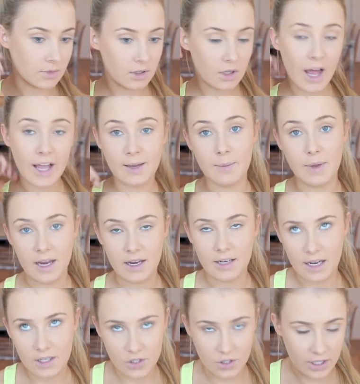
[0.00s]
like me
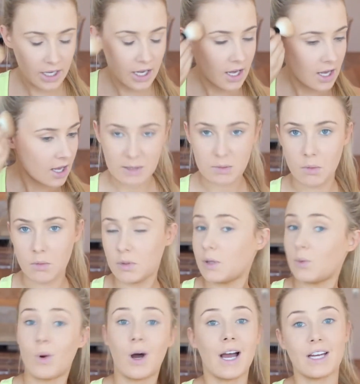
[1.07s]
naturally, that's probably
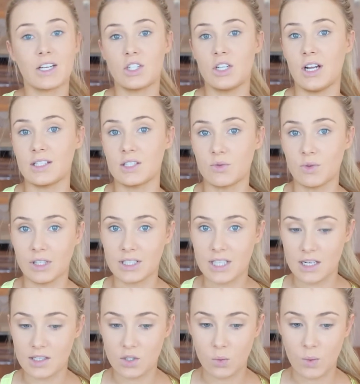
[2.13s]
why she doesn't really
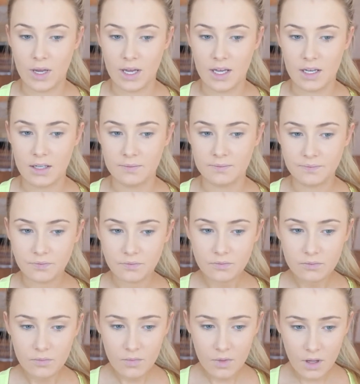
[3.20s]
tend to wear
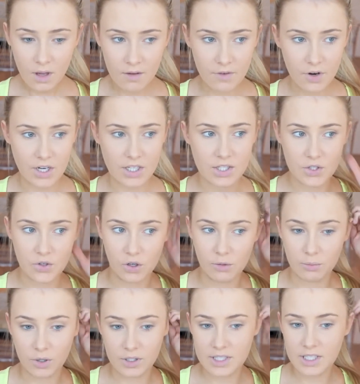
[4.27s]
very
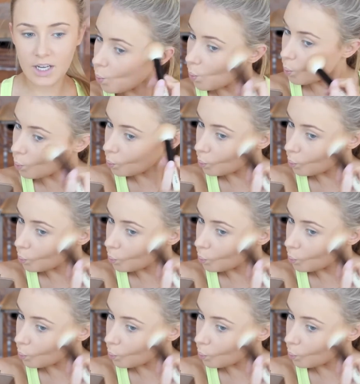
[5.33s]
strong bronzer.